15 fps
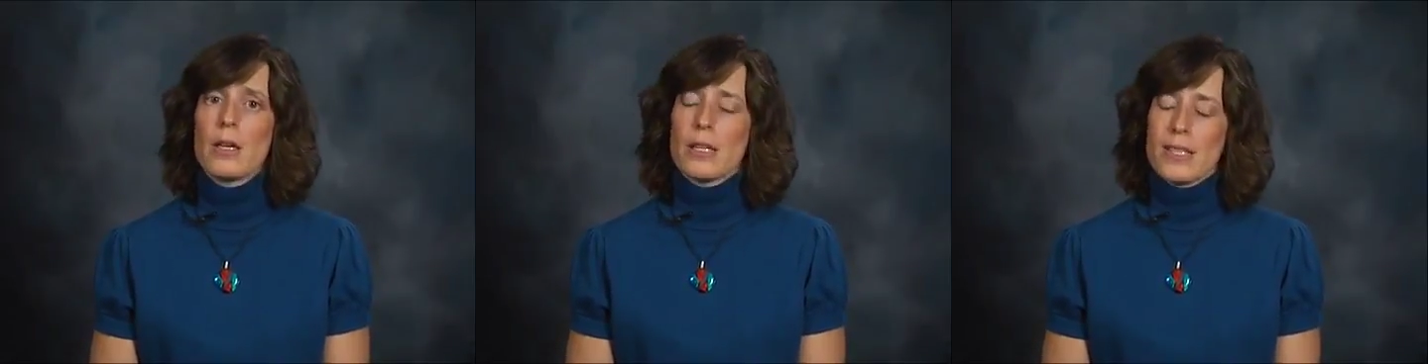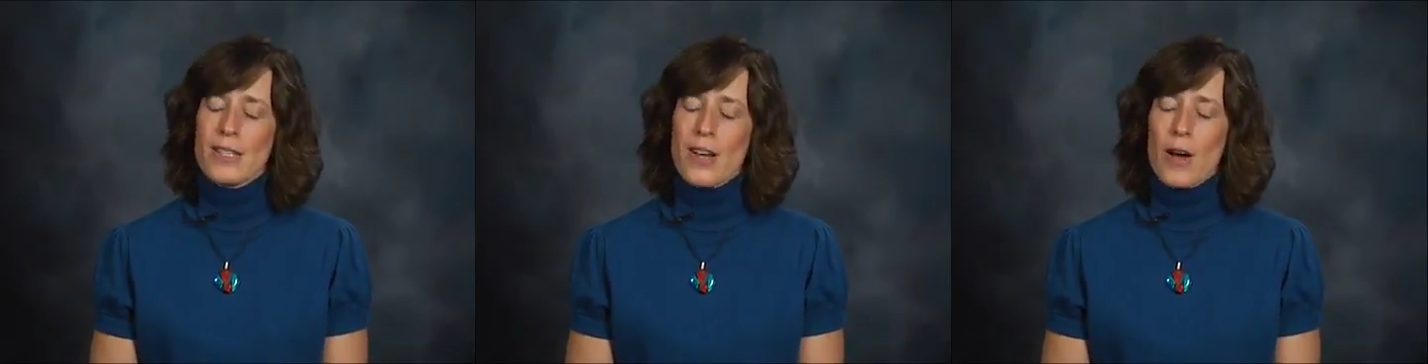
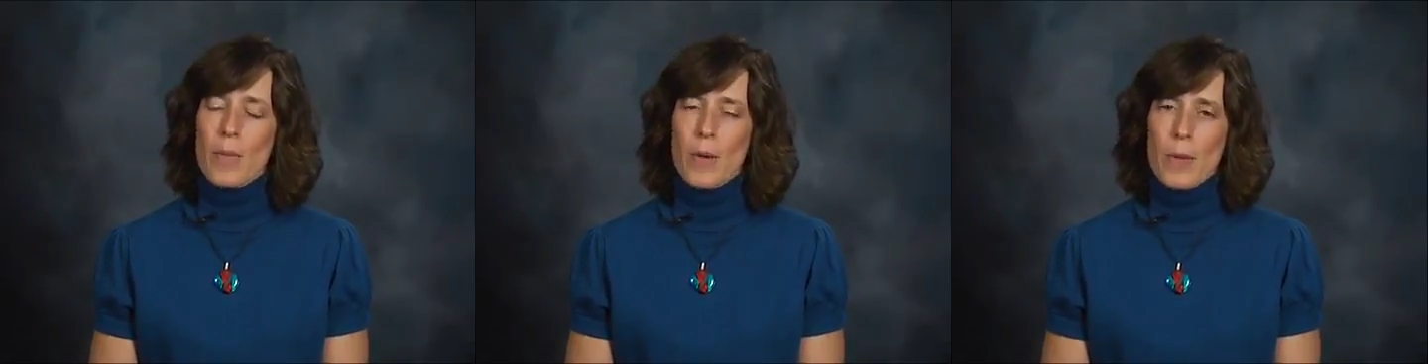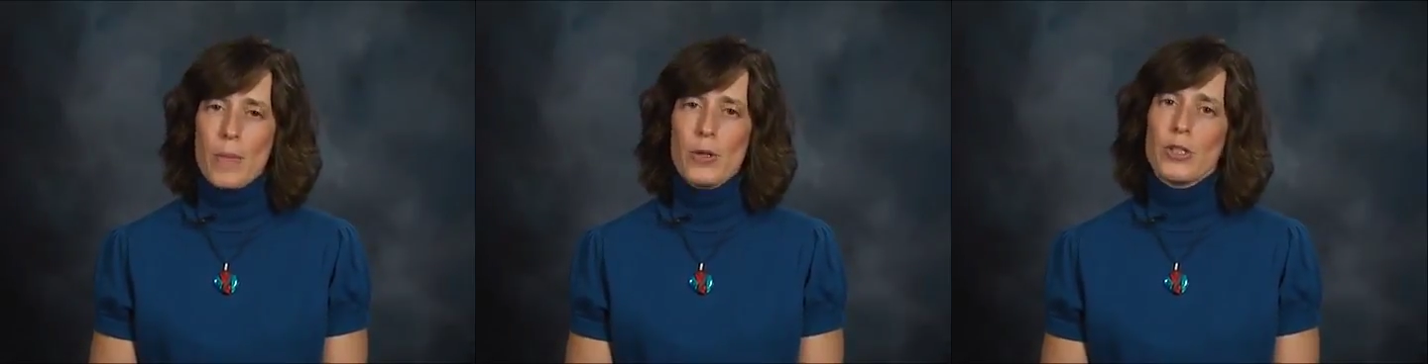
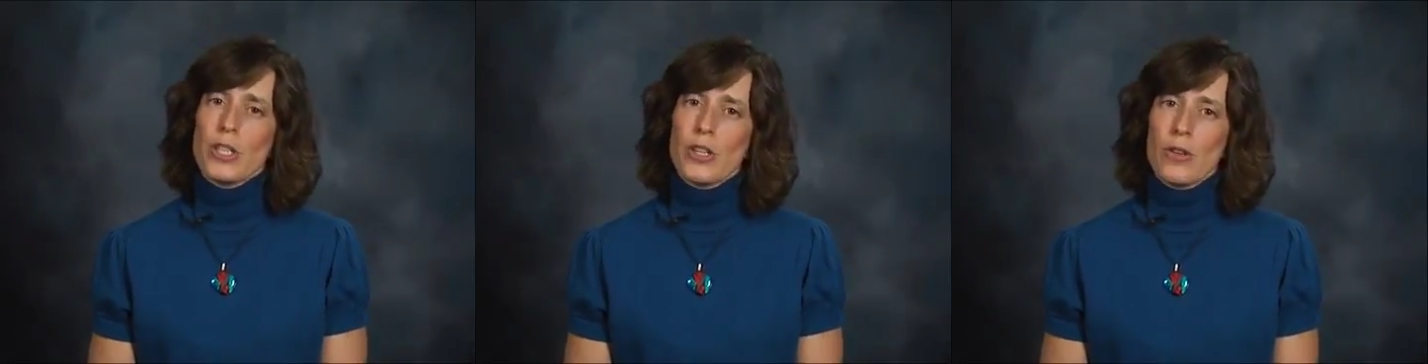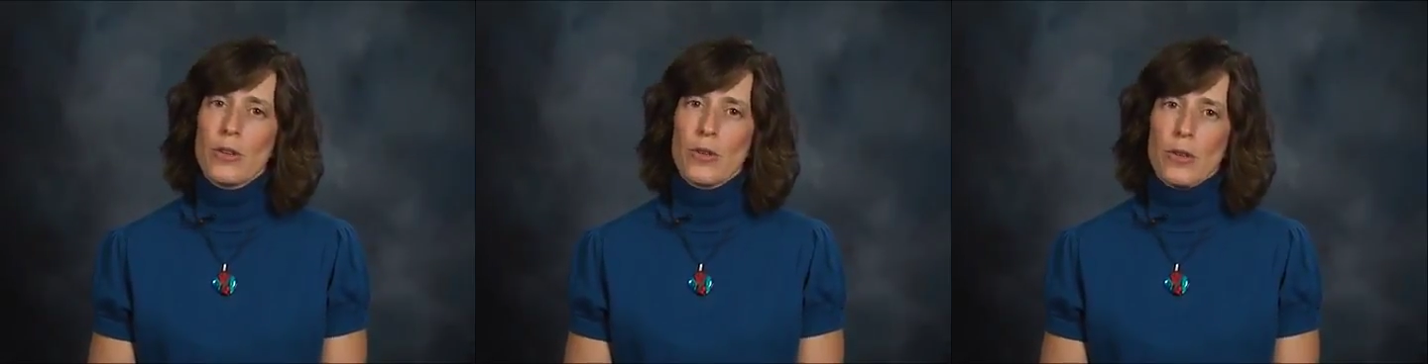Some,
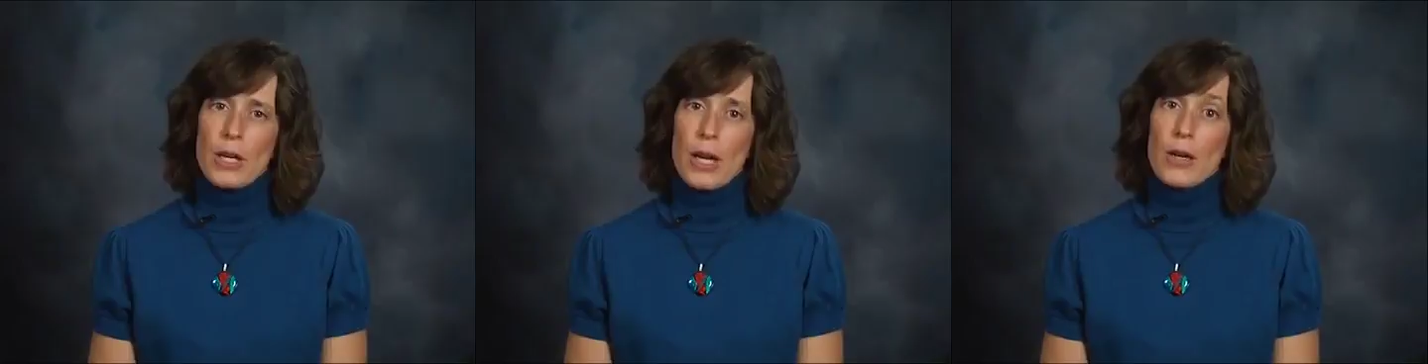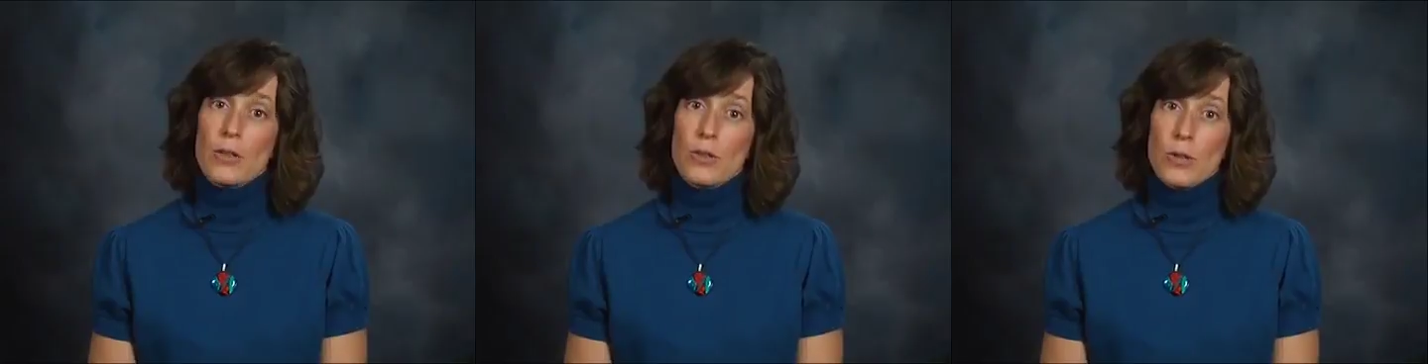
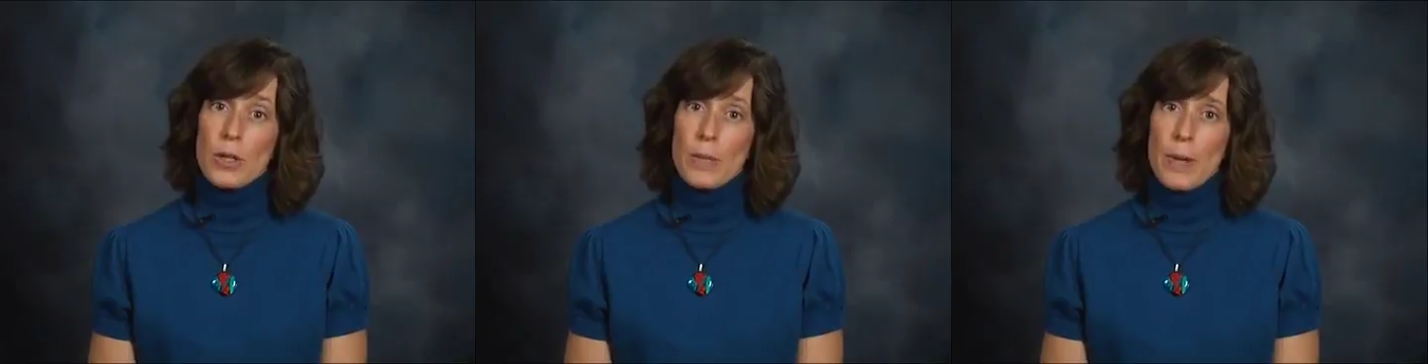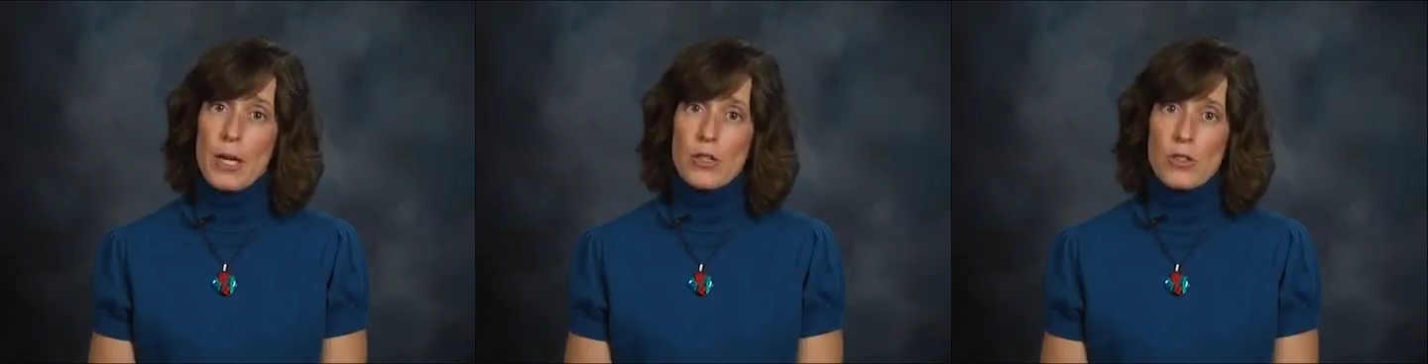particularly
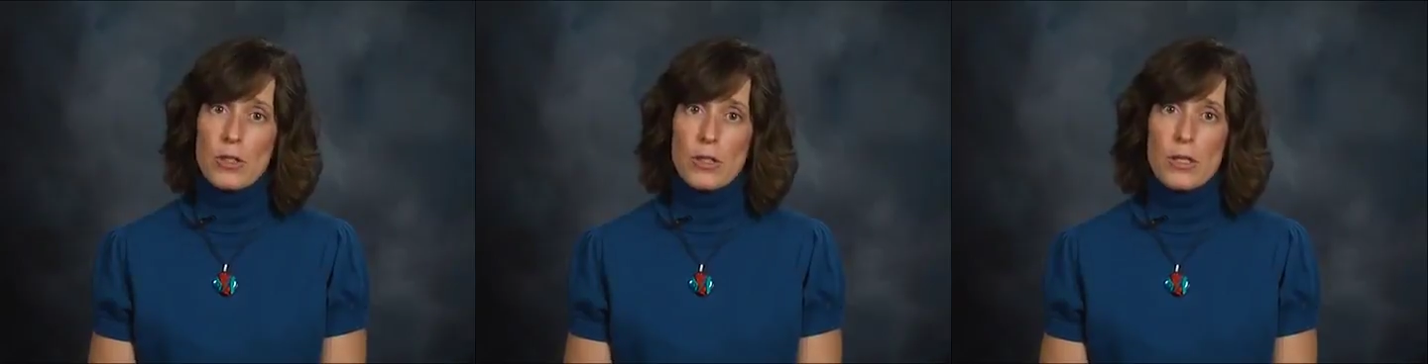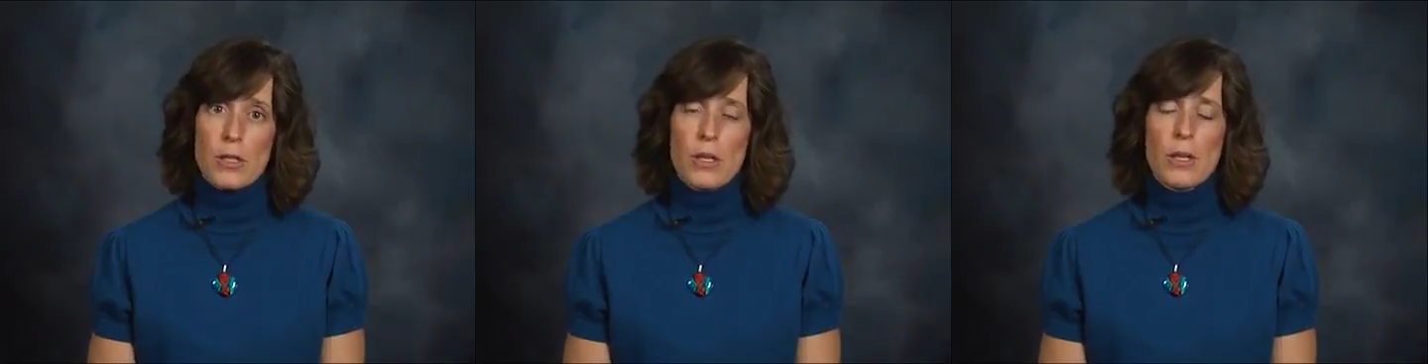elderly
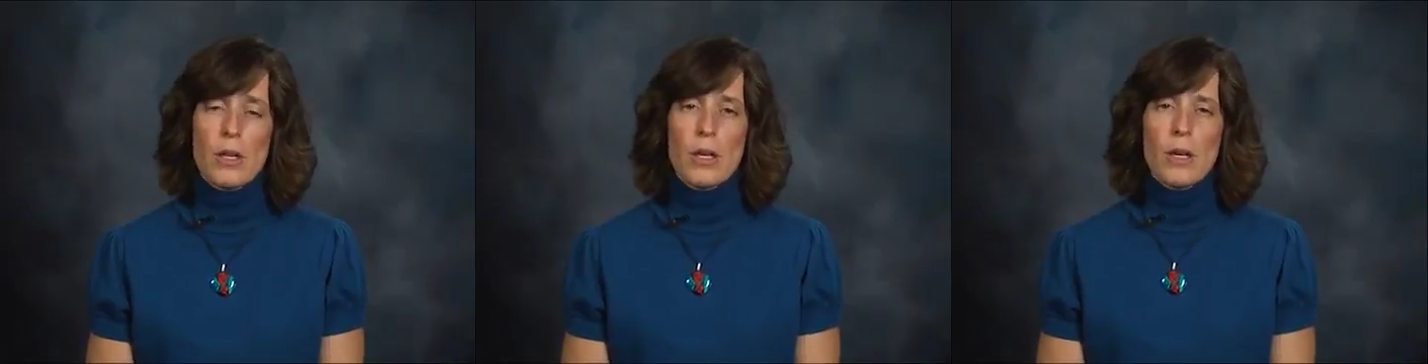patients,